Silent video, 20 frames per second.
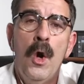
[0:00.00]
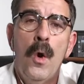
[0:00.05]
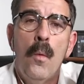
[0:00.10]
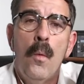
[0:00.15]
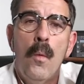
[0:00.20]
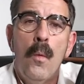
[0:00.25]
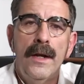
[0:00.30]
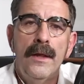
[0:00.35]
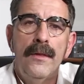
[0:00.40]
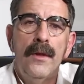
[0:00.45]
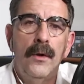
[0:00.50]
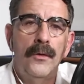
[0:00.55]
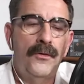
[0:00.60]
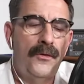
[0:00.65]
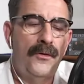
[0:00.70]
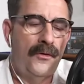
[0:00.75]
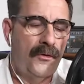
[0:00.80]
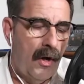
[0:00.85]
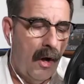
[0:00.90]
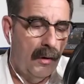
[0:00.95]
One of those
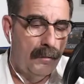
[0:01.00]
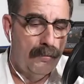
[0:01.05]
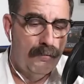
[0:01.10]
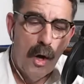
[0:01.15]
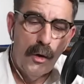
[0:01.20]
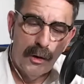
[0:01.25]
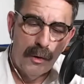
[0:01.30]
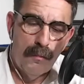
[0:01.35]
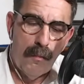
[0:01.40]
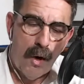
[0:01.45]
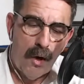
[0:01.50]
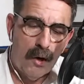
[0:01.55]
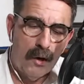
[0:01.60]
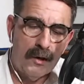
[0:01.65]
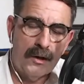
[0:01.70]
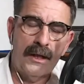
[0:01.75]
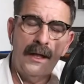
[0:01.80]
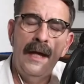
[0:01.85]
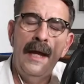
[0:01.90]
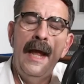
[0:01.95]
is called Motor
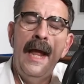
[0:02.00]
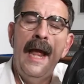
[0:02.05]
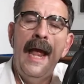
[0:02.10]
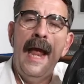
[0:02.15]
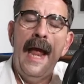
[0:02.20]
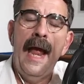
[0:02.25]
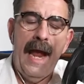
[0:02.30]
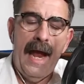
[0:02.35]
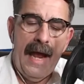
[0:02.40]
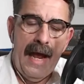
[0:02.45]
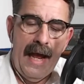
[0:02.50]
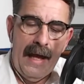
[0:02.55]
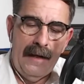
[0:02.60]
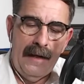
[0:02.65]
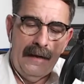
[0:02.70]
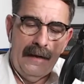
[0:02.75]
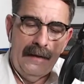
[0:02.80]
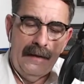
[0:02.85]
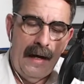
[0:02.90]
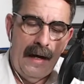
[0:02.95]
Mark,
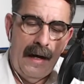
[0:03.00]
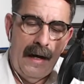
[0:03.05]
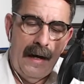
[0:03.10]
and